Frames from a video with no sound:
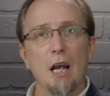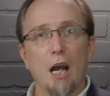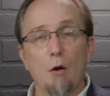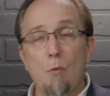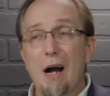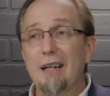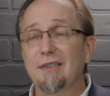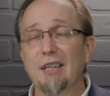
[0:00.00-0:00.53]
And
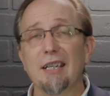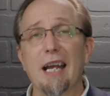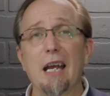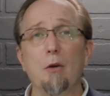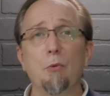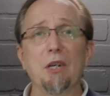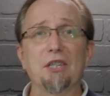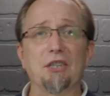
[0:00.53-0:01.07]
while today
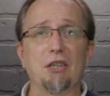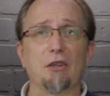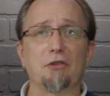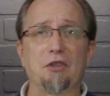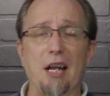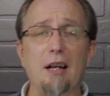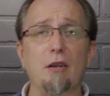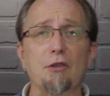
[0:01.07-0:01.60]
we still
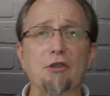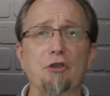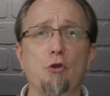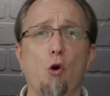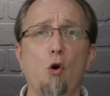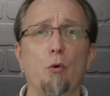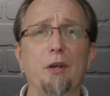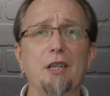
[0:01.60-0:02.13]
tell
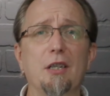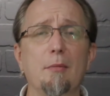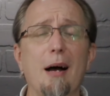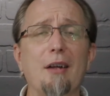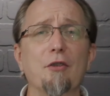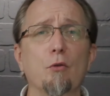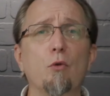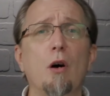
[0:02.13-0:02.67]
stories
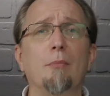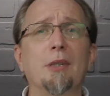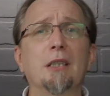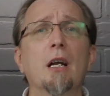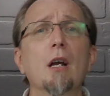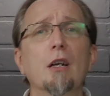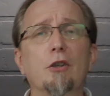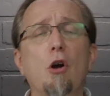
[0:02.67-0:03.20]
about the woman
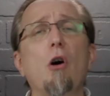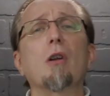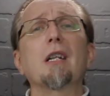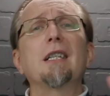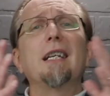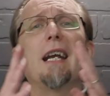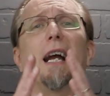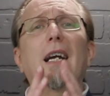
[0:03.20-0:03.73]
caught
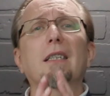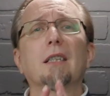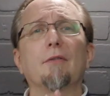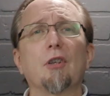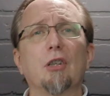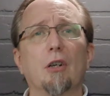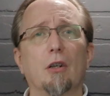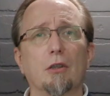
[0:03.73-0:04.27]
in the act of
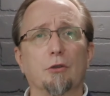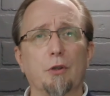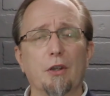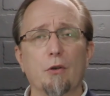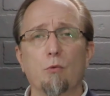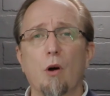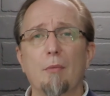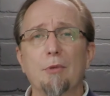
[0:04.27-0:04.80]
adultery,
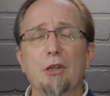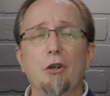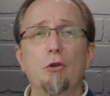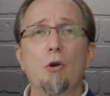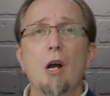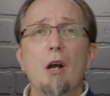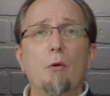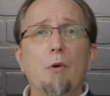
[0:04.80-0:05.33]
the woman
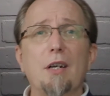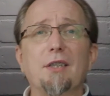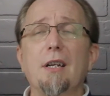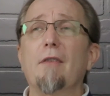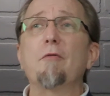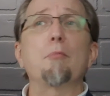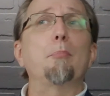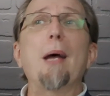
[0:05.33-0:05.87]
who was
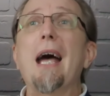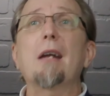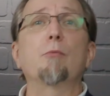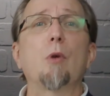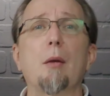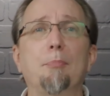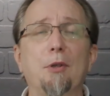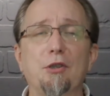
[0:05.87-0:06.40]
of bad
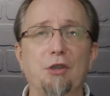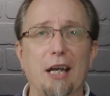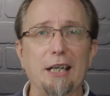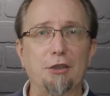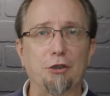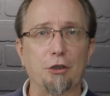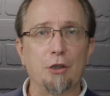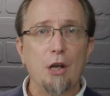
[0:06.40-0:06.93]

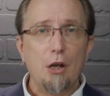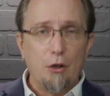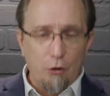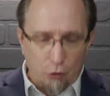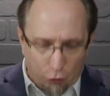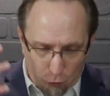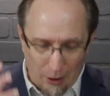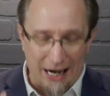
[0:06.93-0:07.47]
reputation,
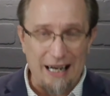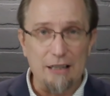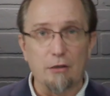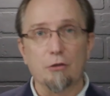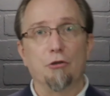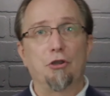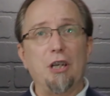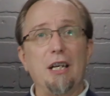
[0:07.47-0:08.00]
who cried
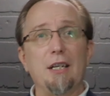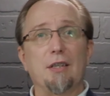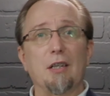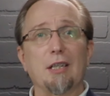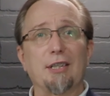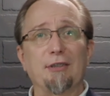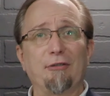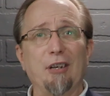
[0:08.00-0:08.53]
on
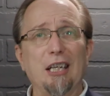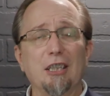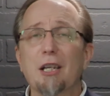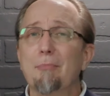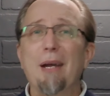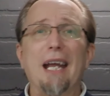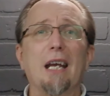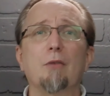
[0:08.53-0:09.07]
Jesus' feet, the
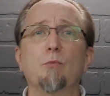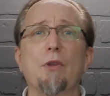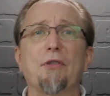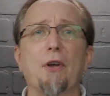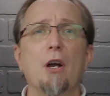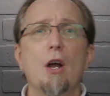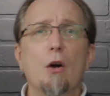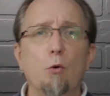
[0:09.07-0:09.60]
man with
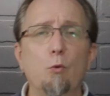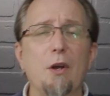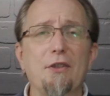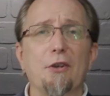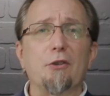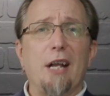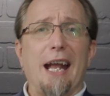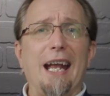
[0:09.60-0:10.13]
the
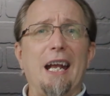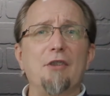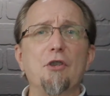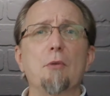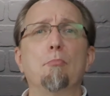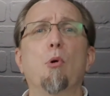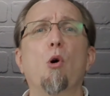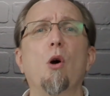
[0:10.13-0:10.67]
withered hand,
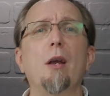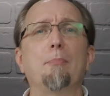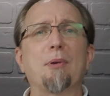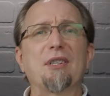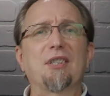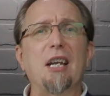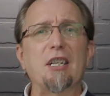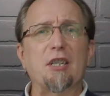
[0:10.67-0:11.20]
the boy
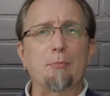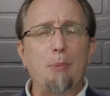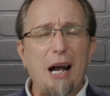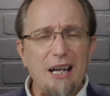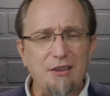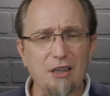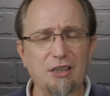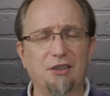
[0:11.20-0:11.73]
possessed
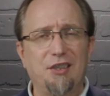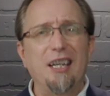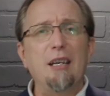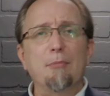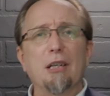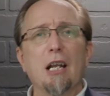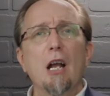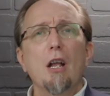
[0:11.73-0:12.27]
by the
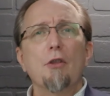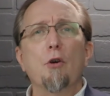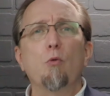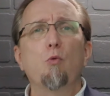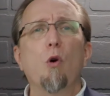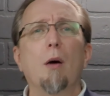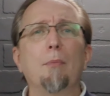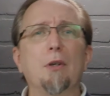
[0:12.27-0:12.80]
demon, the
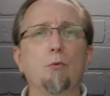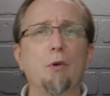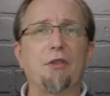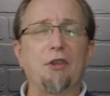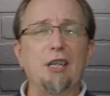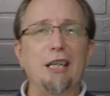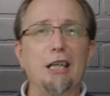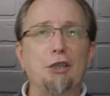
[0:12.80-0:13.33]
woman with
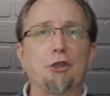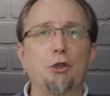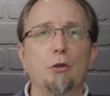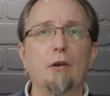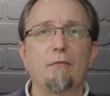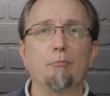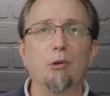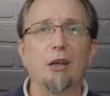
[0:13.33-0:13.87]
the issue
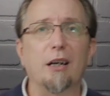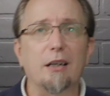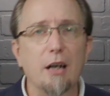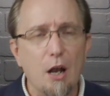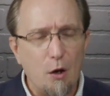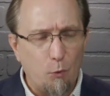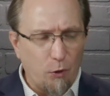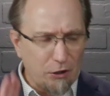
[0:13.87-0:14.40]
of blood,
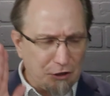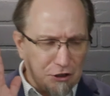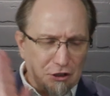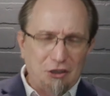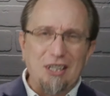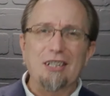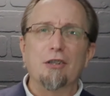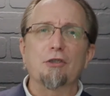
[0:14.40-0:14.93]
we're
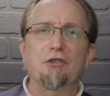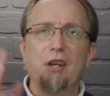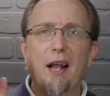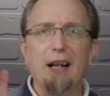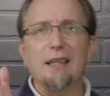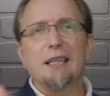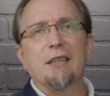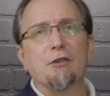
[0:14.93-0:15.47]
still
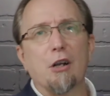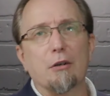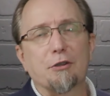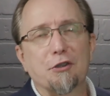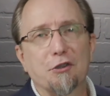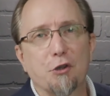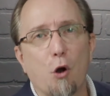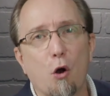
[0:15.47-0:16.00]
telling their
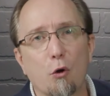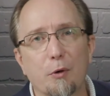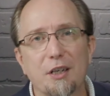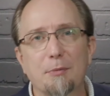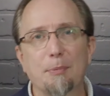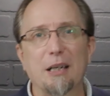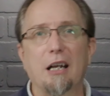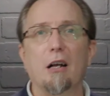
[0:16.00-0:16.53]

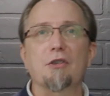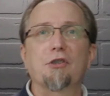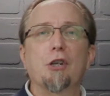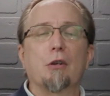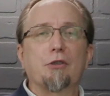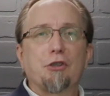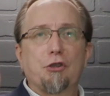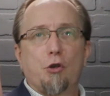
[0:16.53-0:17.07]
stories because
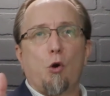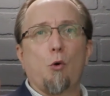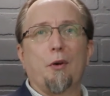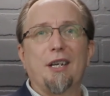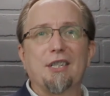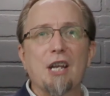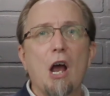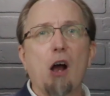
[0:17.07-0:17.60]
their
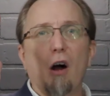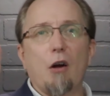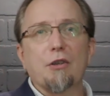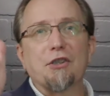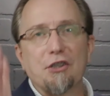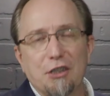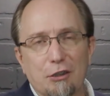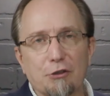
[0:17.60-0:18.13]
stories are
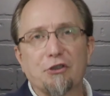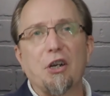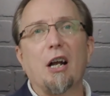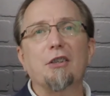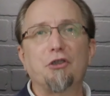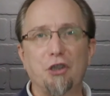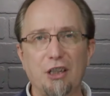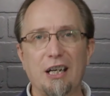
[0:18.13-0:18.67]
still
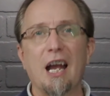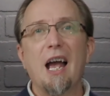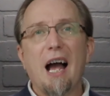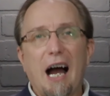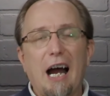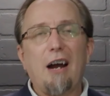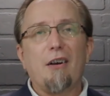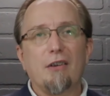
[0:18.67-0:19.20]
touching
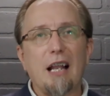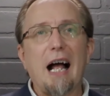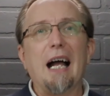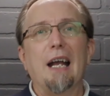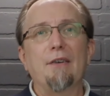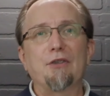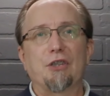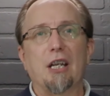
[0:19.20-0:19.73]
our
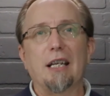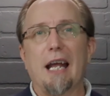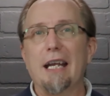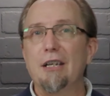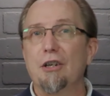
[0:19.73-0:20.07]
lives today.